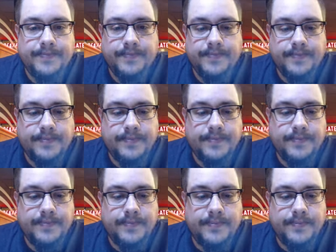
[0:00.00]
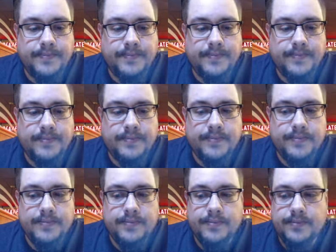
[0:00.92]

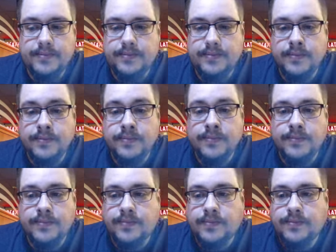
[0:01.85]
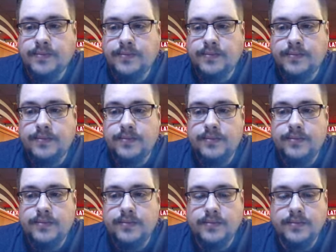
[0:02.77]

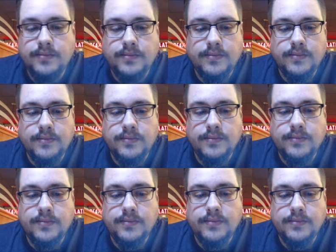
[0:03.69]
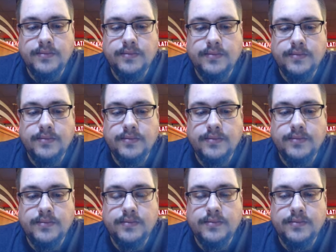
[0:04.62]

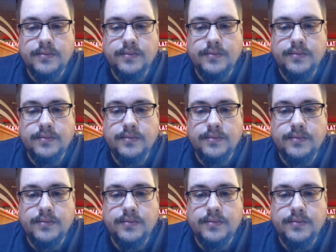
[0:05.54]
(silence)